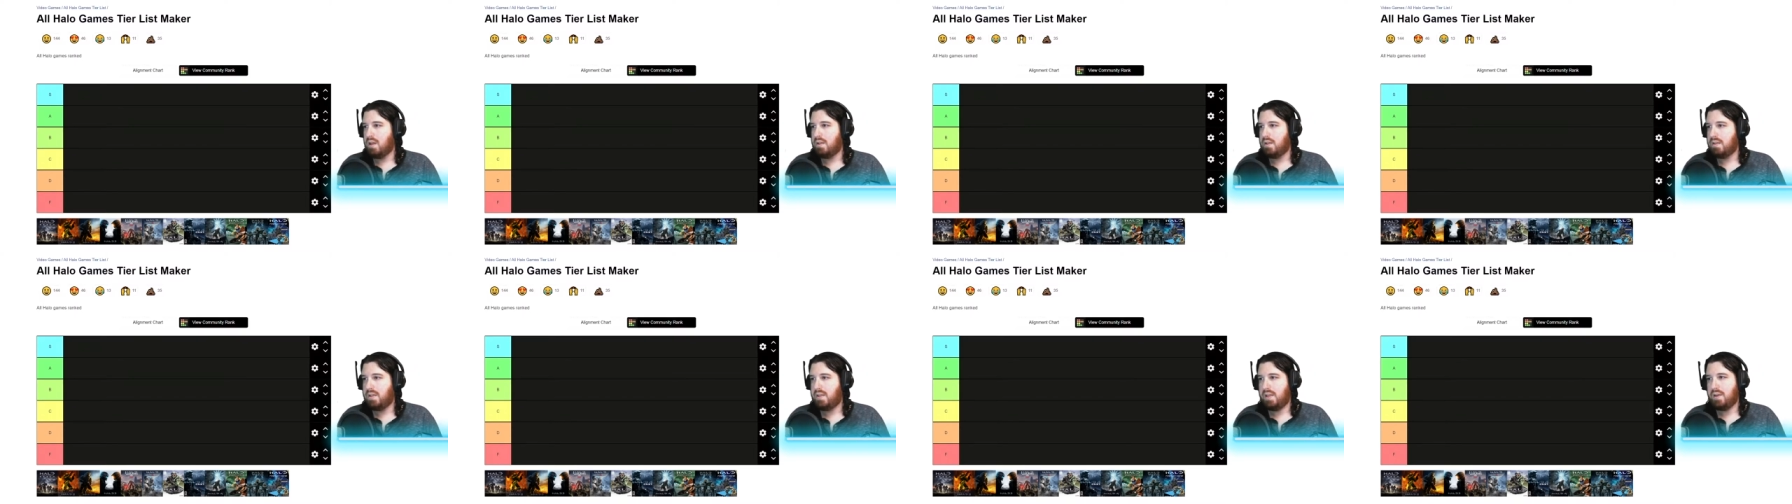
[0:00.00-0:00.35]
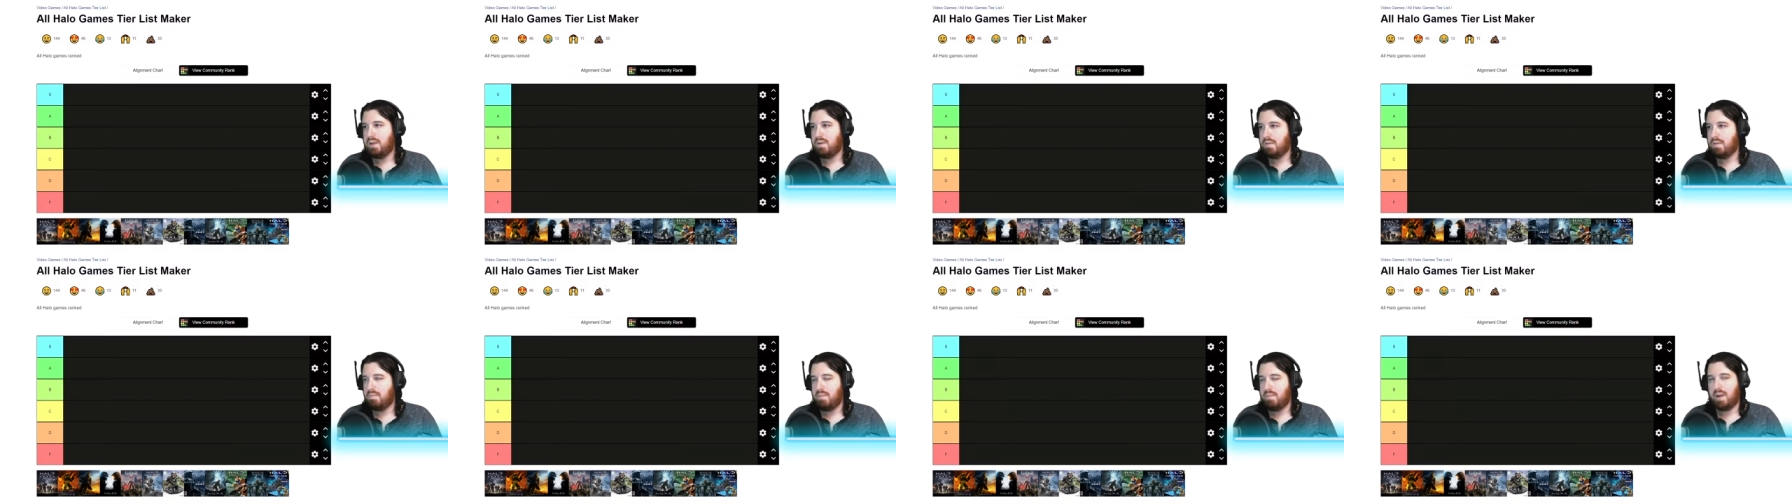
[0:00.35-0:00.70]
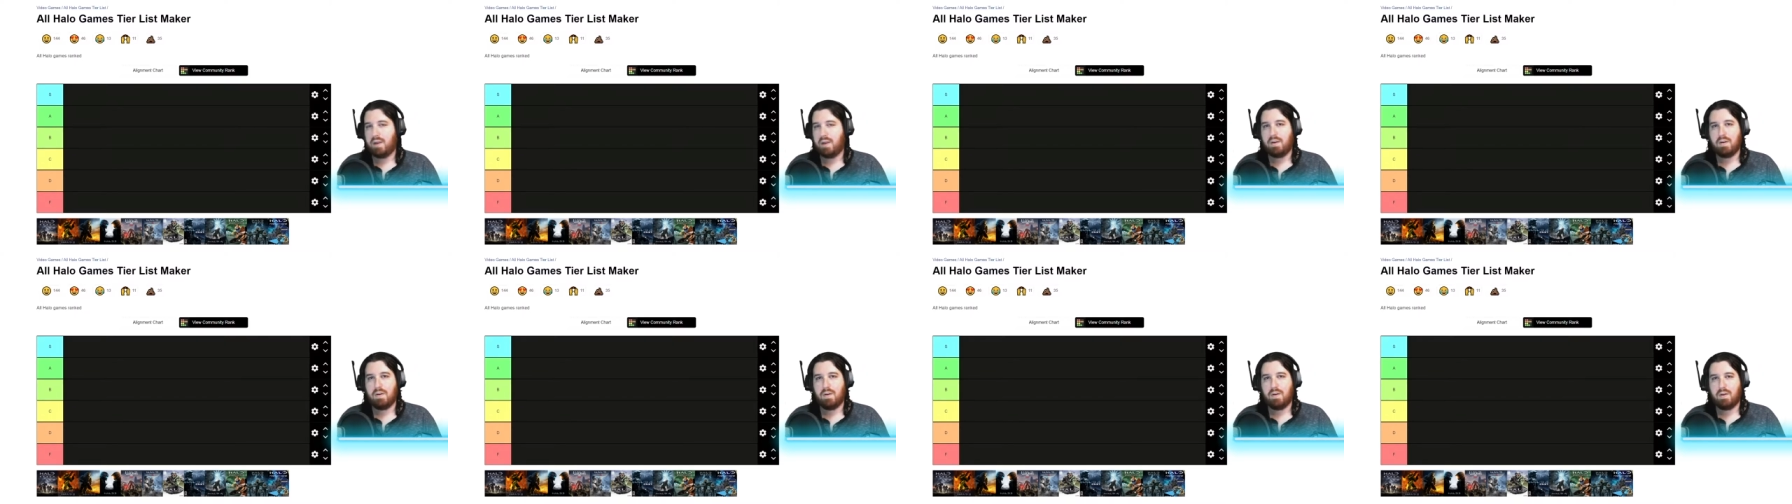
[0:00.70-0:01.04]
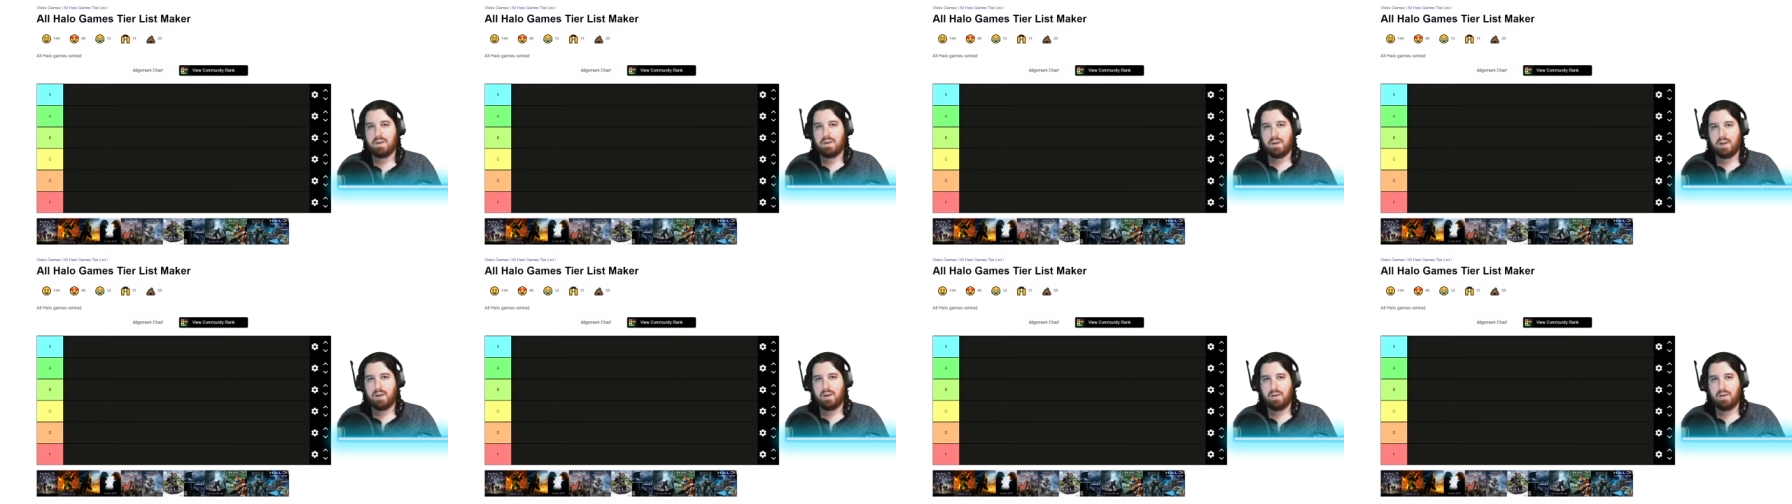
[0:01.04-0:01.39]
tier maker
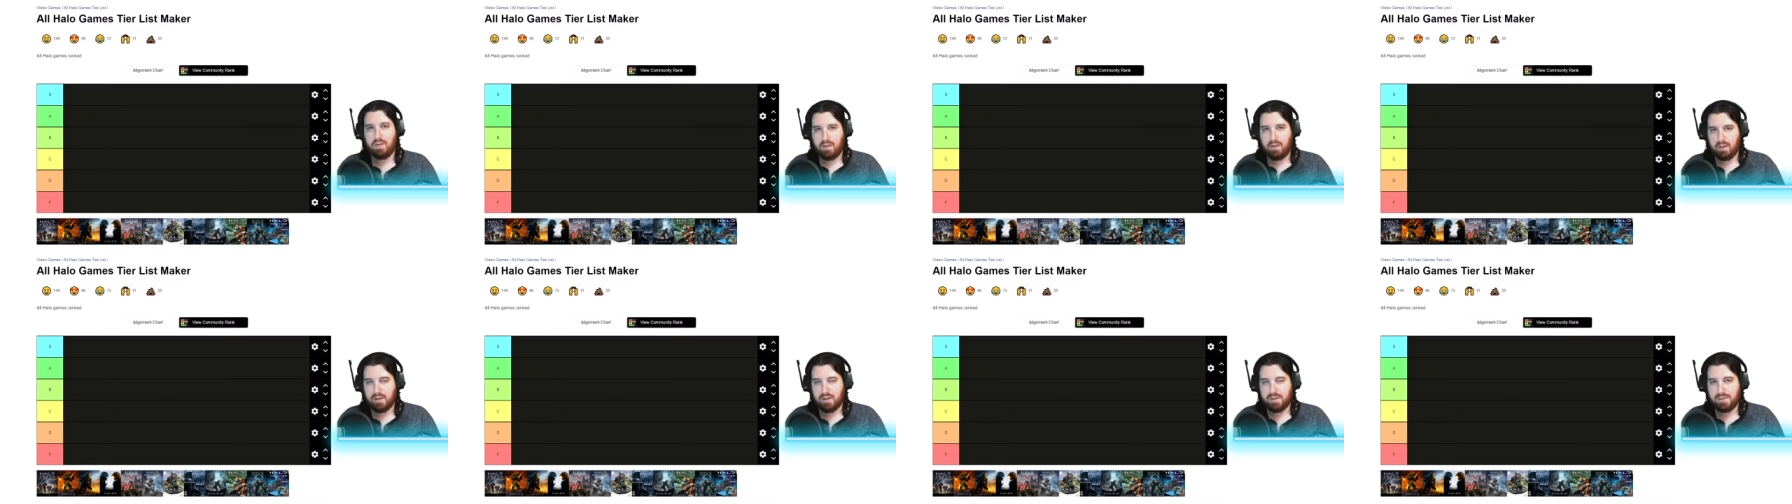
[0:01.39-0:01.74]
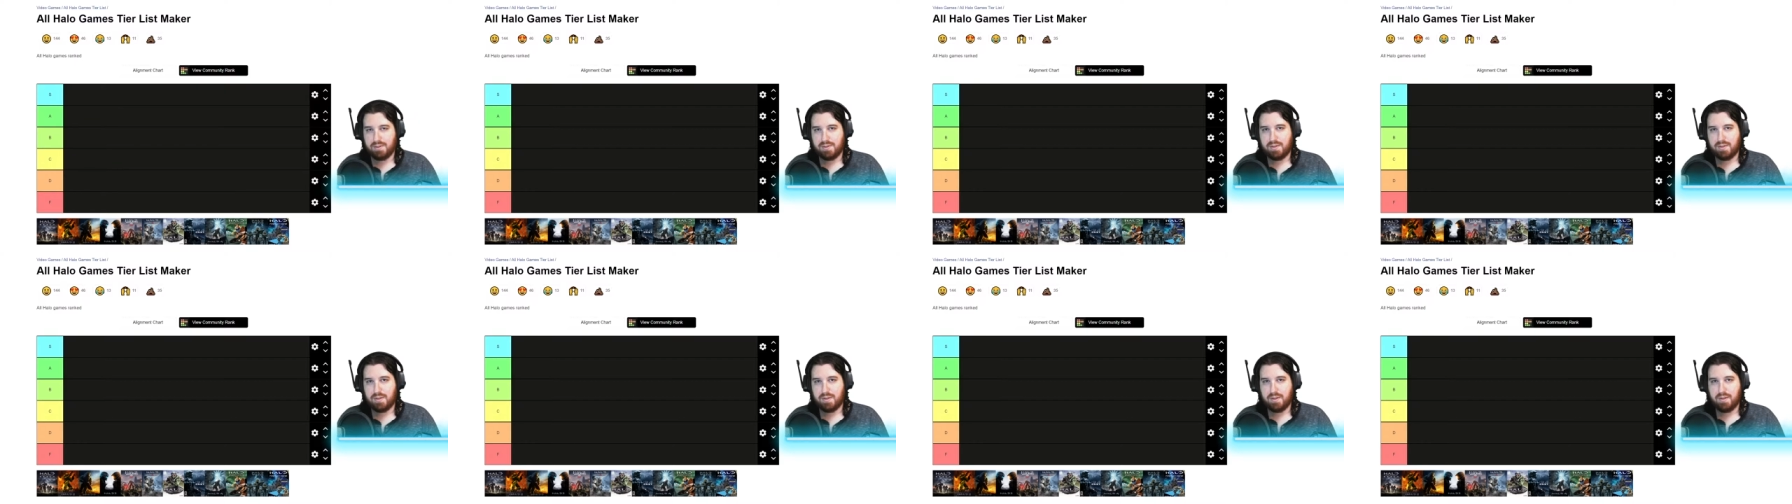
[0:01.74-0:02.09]
tier list.